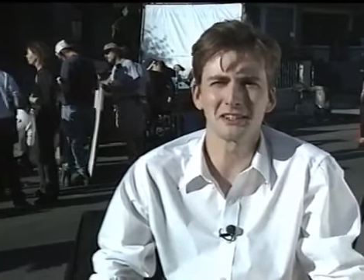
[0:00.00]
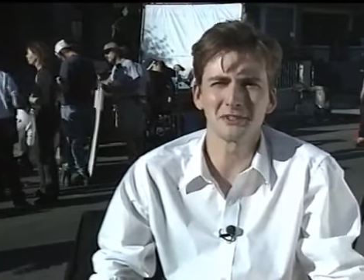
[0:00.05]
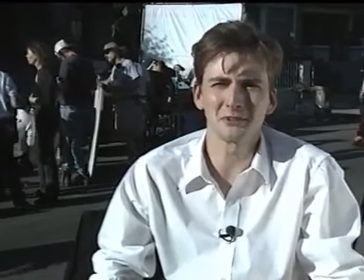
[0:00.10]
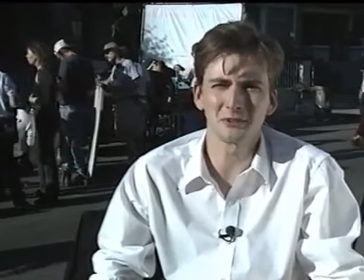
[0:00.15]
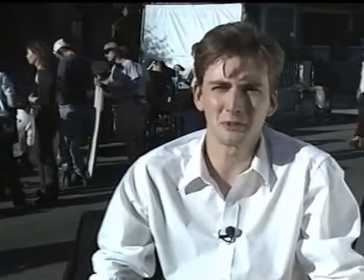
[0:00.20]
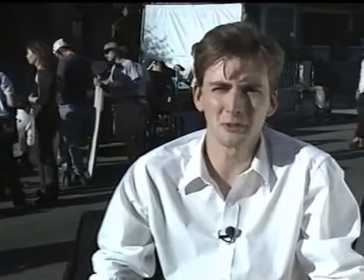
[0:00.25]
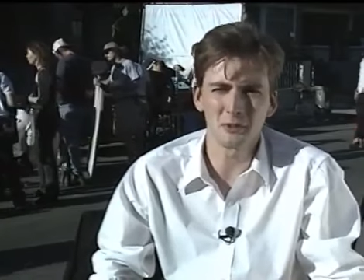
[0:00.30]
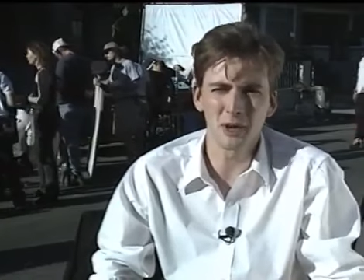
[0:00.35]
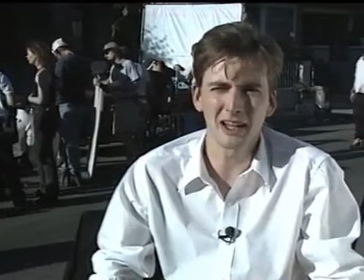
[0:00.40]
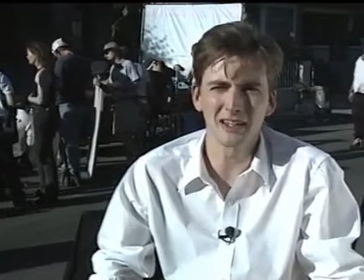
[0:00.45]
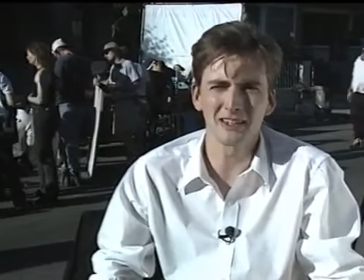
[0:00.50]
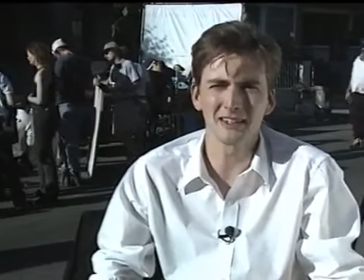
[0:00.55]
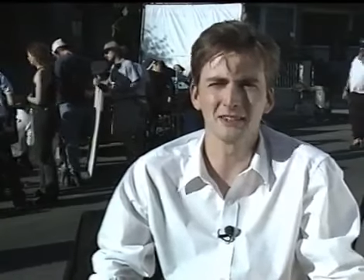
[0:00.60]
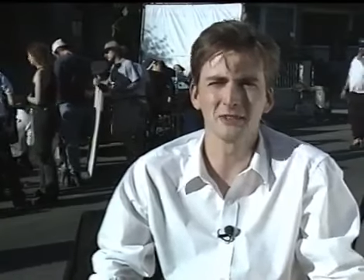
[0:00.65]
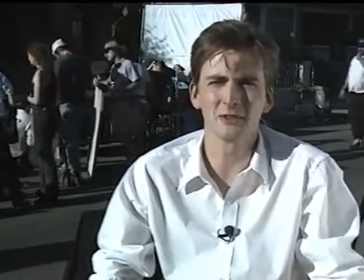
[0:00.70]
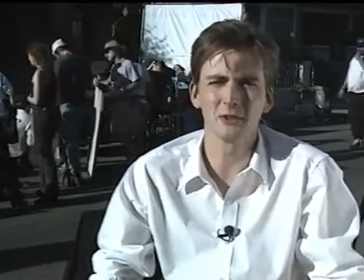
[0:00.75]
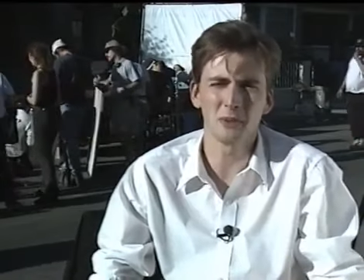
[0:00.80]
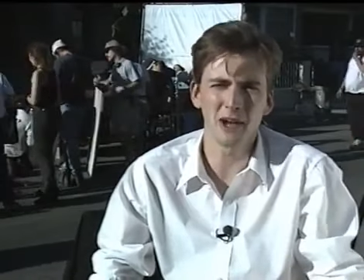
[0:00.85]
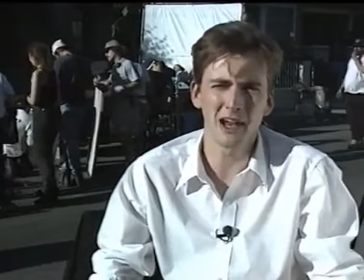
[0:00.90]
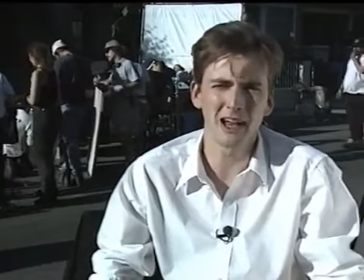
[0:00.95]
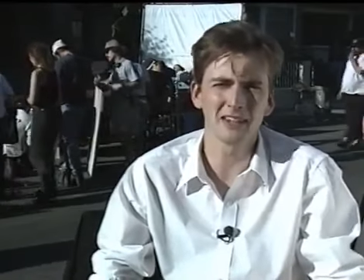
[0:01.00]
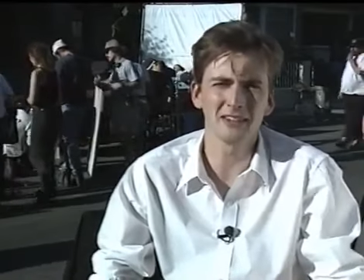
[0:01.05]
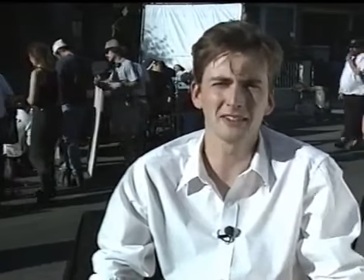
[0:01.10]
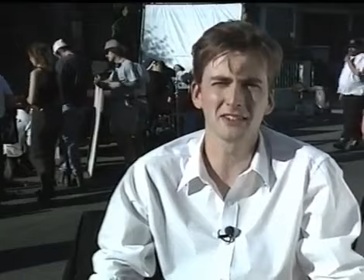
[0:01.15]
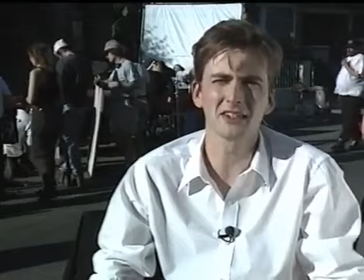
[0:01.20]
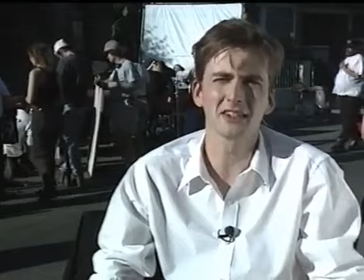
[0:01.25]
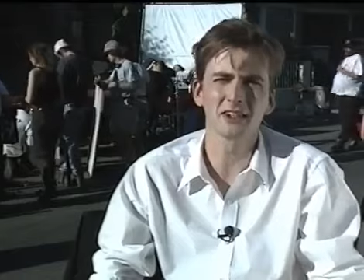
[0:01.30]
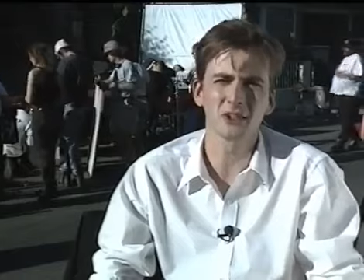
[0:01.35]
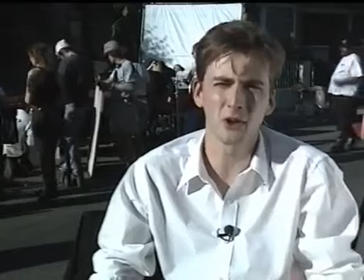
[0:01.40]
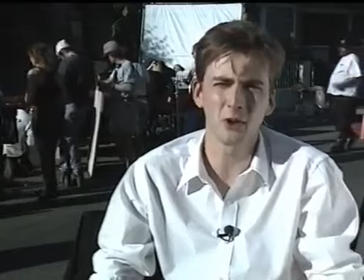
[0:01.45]

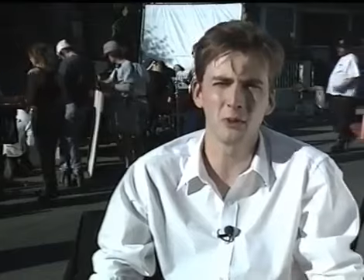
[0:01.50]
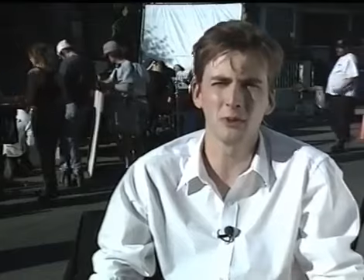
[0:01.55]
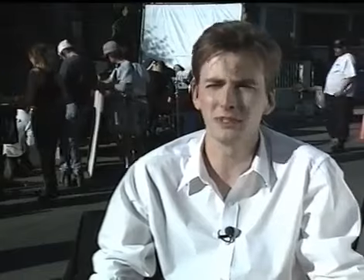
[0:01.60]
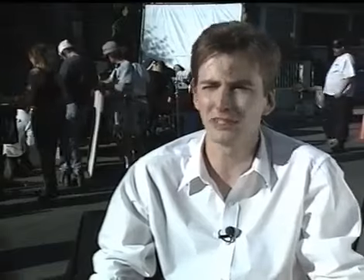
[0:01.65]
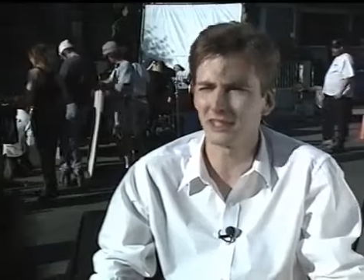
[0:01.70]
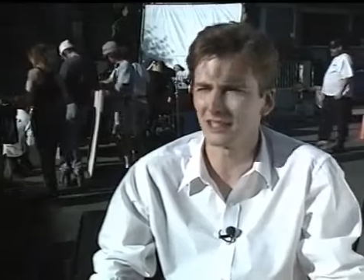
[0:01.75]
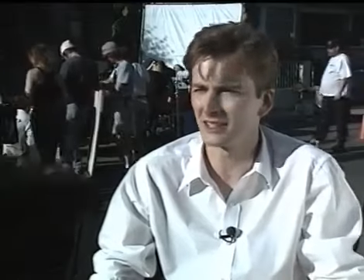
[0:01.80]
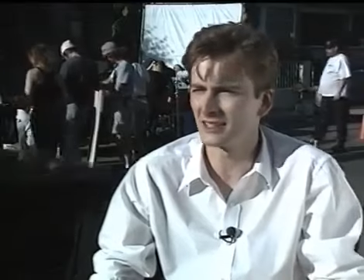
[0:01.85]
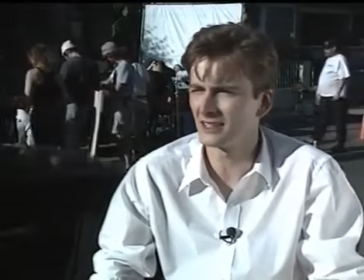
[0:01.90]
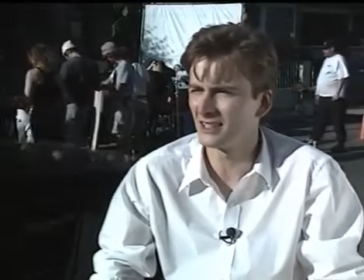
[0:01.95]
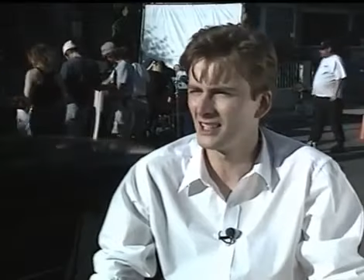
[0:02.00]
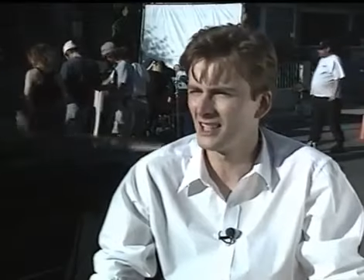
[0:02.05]
romance and a comedy.